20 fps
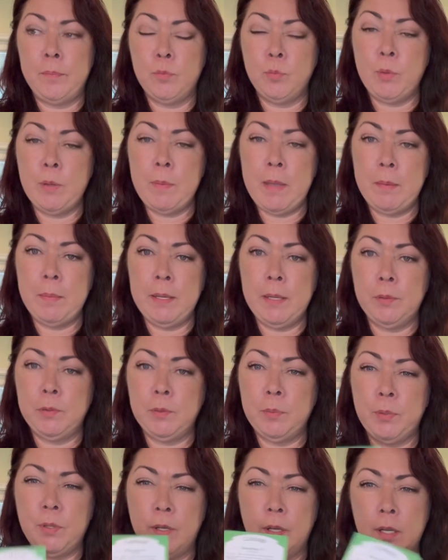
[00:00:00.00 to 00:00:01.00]
We may be able to
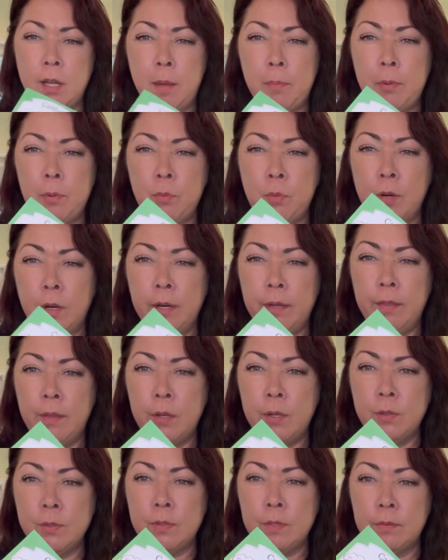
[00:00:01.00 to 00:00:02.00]
put a couple more in
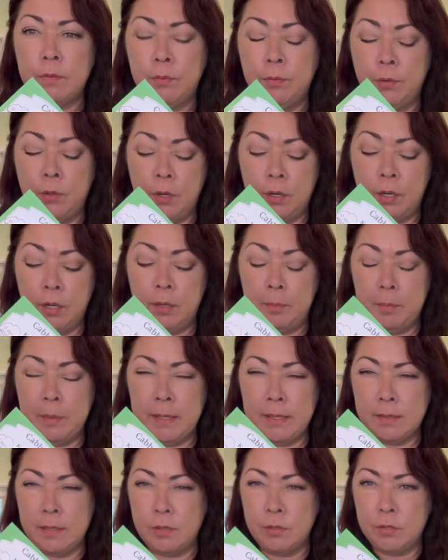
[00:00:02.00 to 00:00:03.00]
those
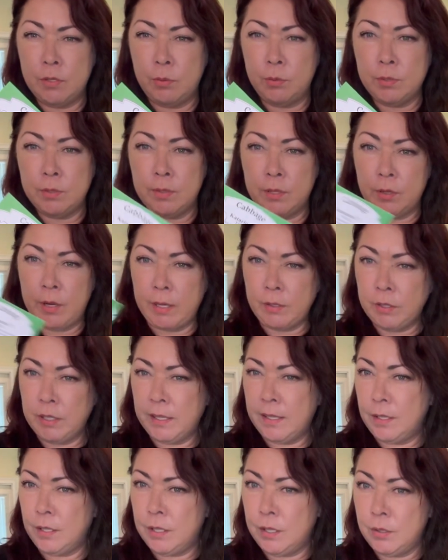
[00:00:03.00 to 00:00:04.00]
because they're not going
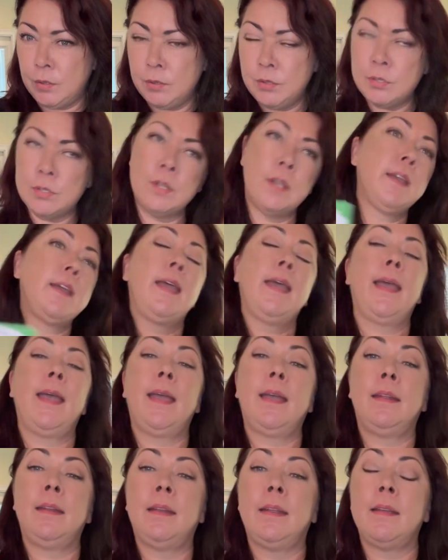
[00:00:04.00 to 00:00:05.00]
to get huge.
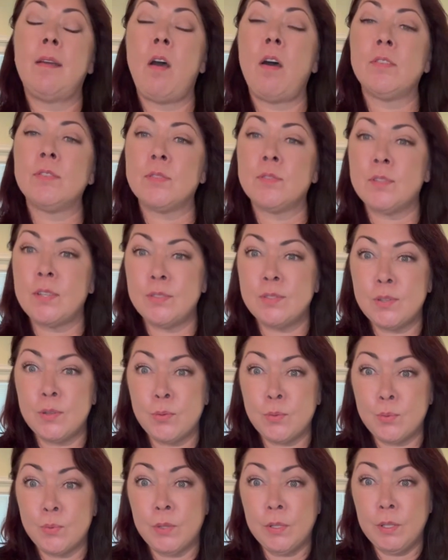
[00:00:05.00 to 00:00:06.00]
And it also says
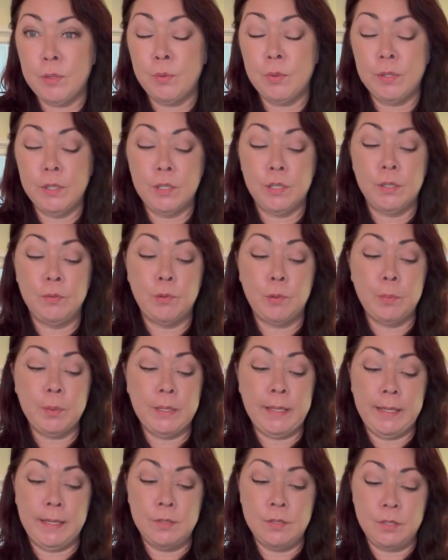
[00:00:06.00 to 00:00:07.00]
they're really, really good for
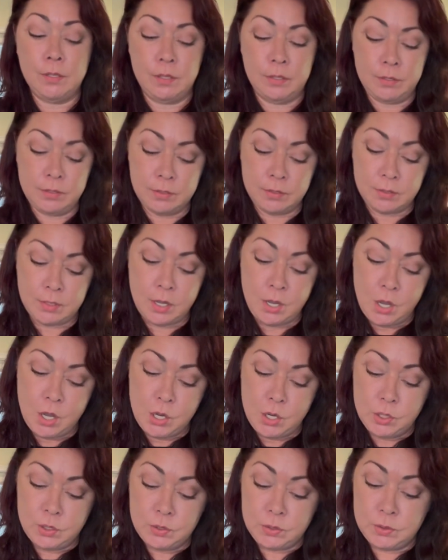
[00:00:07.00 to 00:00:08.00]
planters.
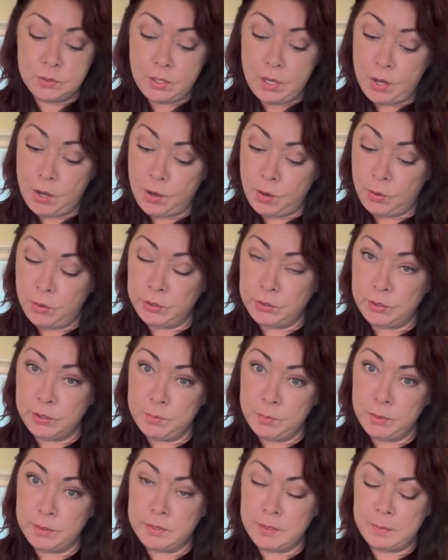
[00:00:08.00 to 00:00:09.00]
So you can
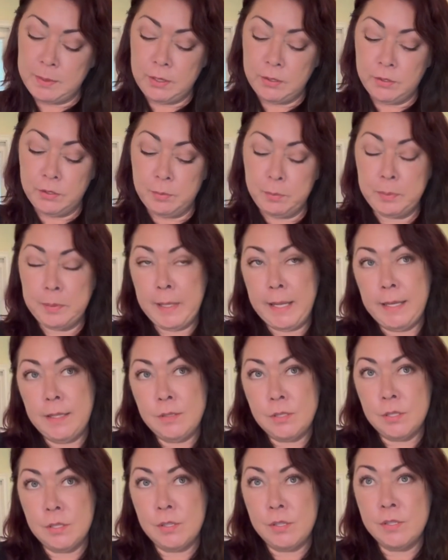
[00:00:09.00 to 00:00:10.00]
put them in other
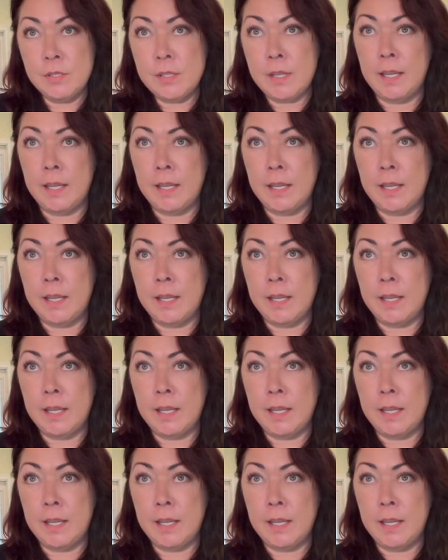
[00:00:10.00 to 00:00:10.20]
planters.